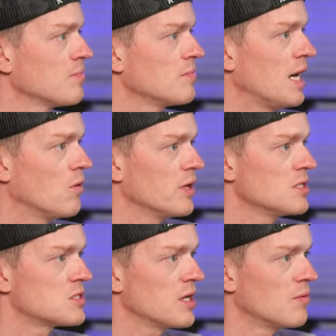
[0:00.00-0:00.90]
now in
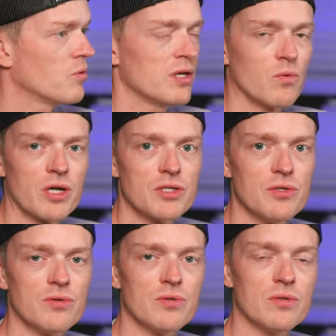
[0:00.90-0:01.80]
Serum, what you want to
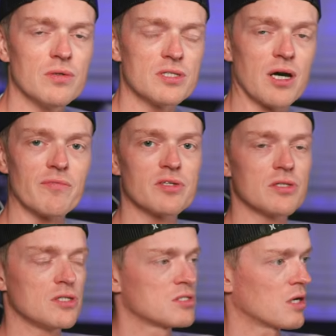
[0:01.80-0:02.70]
do is
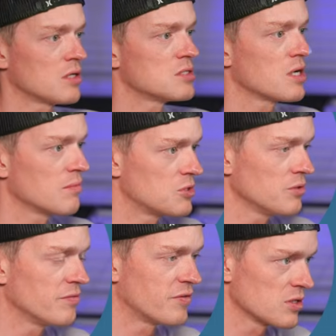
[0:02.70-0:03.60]
obviously study Serum 2
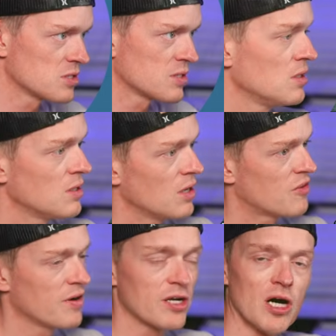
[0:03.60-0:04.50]
first. It's
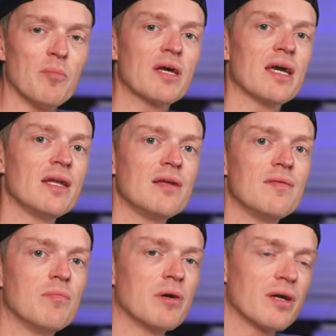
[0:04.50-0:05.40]
very complicated,
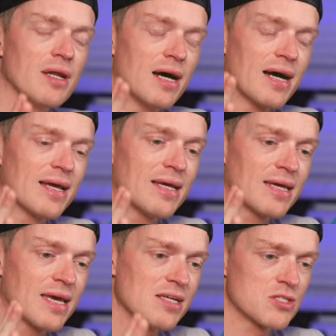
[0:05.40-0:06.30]
but I
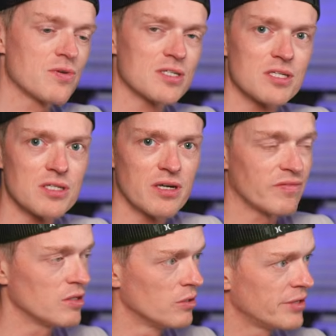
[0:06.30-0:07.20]
can't stress this enough.
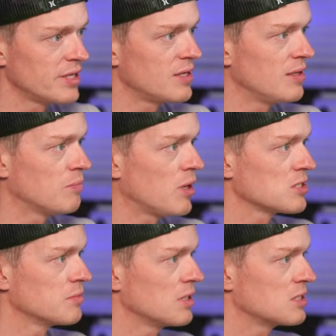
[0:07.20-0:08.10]
Learn it and the
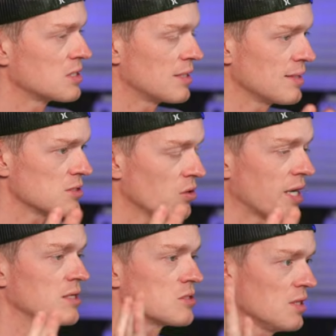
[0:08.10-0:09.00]
possibilities are endless.
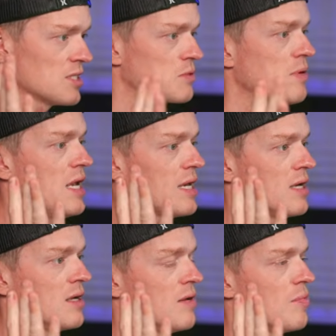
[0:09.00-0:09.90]
Okay, so let's make
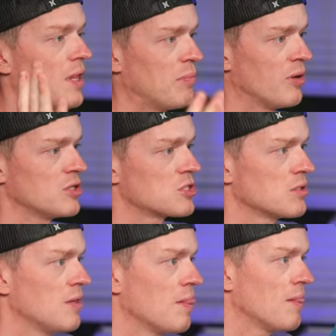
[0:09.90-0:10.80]
a punch.
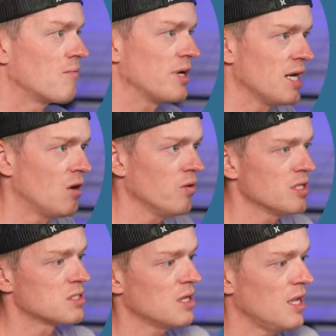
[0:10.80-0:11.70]
Right now,
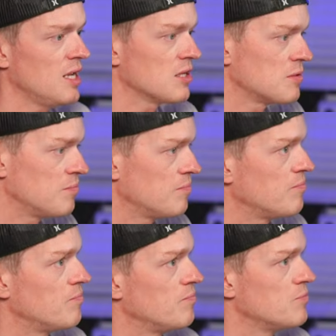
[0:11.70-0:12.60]
it's an init
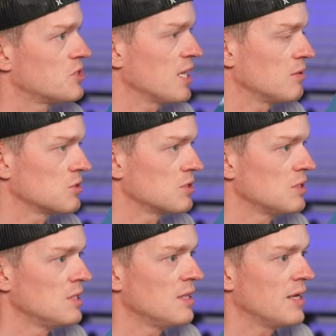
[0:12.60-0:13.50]
sound.
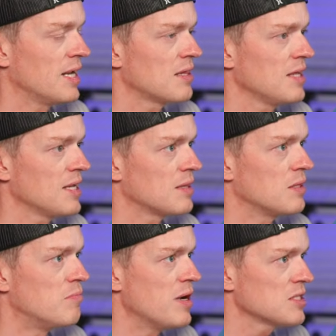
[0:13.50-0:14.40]
And I think
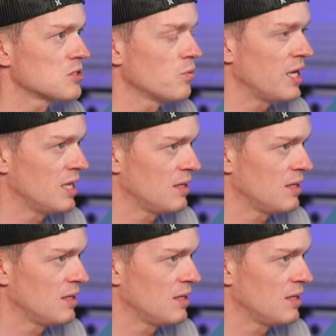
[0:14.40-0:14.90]
the best way